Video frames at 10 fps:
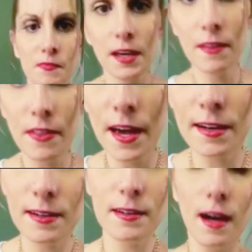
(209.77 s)
and
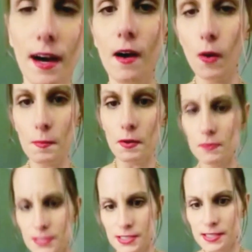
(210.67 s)
then uh,
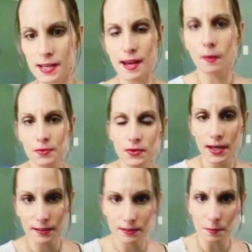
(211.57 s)
hormones that help you
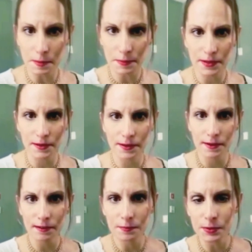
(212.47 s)
get a little bit bigger
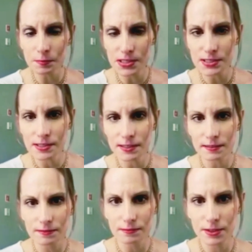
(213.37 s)
boobs
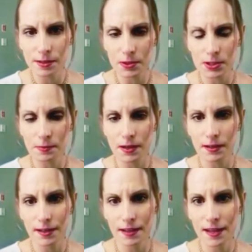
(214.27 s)
with your push-up bra,
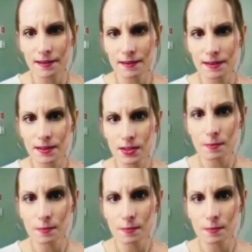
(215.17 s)
and then you